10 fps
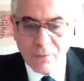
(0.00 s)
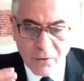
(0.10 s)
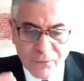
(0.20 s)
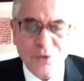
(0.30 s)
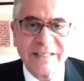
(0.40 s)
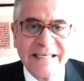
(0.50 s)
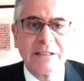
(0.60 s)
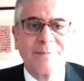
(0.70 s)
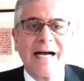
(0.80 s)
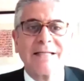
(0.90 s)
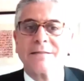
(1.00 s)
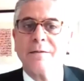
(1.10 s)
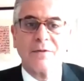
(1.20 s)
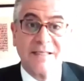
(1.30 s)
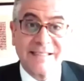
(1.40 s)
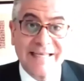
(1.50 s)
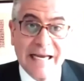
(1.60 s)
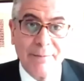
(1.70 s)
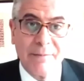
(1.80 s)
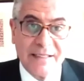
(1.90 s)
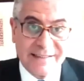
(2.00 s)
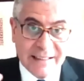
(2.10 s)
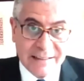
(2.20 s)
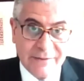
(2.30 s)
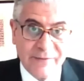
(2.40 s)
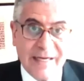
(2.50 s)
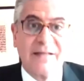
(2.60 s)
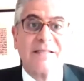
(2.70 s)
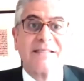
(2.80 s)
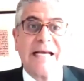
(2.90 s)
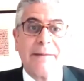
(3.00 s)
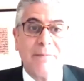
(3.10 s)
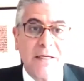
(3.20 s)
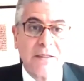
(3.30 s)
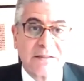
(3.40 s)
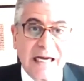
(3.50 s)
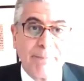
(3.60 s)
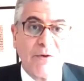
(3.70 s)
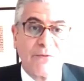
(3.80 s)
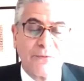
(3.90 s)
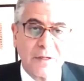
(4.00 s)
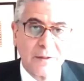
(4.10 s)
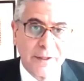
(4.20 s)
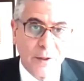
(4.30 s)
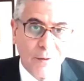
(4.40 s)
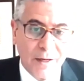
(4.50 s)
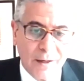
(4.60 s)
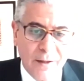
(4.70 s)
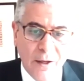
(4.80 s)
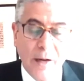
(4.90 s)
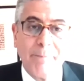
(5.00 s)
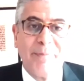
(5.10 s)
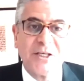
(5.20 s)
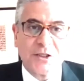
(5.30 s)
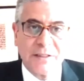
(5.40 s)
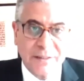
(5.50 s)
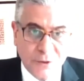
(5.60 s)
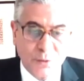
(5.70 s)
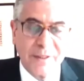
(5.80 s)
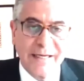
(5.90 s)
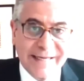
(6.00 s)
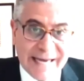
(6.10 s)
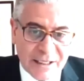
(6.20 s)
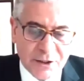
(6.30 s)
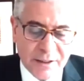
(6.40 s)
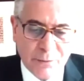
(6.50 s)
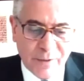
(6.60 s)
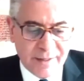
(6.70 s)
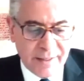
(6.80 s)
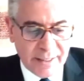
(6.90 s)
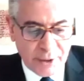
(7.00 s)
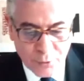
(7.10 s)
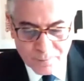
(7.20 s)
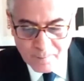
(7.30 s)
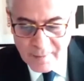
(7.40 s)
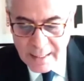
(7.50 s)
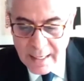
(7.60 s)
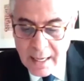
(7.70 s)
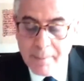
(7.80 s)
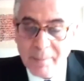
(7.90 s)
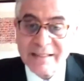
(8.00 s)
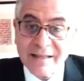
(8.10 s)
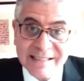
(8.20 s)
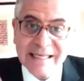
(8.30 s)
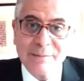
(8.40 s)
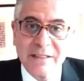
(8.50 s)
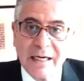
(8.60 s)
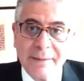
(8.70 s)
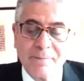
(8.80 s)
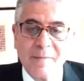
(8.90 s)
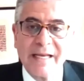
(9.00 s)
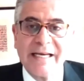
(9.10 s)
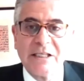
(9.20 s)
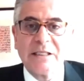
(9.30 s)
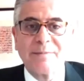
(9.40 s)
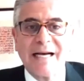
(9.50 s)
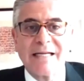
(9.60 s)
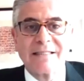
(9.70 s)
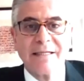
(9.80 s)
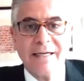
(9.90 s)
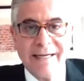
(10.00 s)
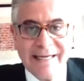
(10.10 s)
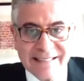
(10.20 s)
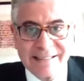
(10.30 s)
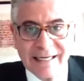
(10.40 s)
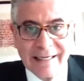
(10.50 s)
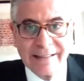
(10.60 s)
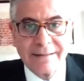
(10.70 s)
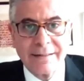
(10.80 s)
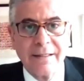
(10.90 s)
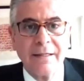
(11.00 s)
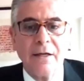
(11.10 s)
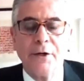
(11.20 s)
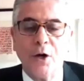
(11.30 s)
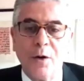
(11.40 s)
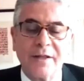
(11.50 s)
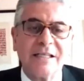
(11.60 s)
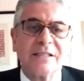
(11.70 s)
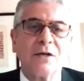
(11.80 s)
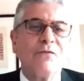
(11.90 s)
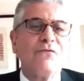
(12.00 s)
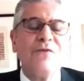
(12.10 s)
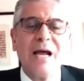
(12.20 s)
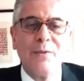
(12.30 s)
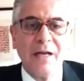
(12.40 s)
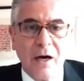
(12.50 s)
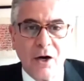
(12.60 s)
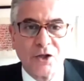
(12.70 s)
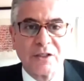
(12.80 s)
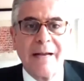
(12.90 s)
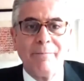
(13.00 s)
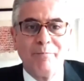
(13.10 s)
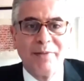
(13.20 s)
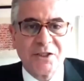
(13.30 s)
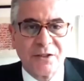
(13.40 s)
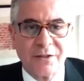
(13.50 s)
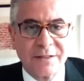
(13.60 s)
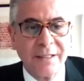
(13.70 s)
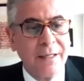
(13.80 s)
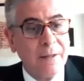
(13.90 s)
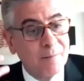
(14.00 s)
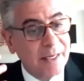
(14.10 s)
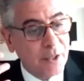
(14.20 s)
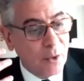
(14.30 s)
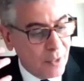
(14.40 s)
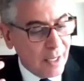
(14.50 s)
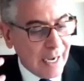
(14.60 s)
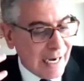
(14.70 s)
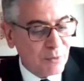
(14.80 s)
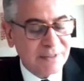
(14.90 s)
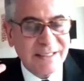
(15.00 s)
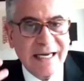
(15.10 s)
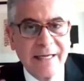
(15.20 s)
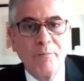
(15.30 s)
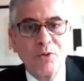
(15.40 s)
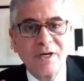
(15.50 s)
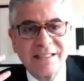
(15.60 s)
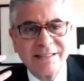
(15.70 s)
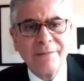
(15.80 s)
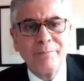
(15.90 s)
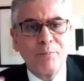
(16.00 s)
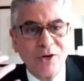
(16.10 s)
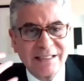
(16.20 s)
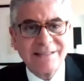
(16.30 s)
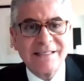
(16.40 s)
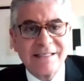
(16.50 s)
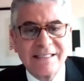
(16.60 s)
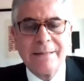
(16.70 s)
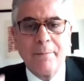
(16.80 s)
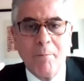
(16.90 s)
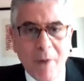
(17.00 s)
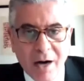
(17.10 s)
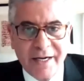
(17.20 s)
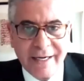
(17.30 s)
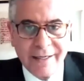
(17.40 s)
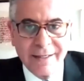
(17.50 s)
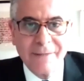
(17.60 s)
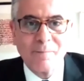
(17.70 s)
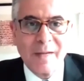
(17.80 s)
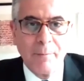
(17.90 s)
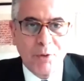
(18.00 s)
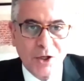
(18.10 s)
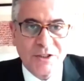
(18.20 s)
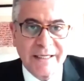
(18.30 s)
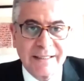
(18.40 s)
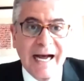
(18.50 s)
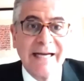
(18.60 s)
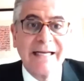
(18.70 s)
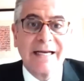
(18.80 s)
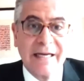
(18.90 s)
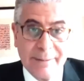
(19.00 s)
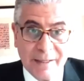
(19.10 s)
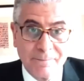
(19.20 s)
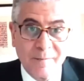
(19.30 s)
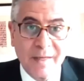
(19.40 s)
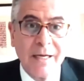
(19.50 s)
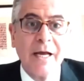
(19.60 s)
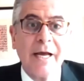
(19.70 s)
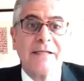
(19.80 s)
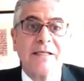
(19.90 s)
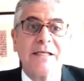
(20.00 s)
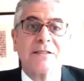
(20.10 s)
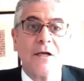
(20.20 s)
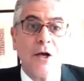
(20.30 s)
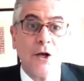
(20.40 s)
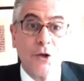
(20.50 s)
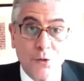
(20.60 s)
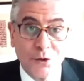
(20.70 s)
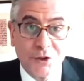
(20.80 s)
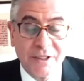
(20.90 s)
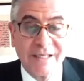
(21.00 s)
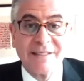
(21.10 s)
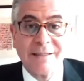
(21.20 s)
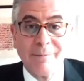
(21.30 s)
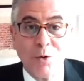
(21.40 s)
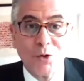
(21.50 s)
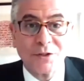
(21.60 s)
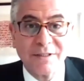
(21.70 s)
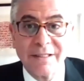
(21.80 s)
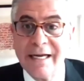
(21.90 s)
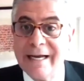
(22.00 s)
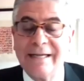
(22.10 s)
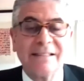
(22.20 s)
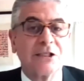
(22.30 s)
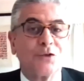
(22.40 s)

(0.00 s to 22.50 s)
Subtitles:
of course, Egypt has the same incentive and the same type of, you know, ambition to engage with the EU. But at the same time, Egypt has inside, you know, this very large, ambitious, you know, I would say presidency marking project, Haya Karima. It is huge, it is important, and it is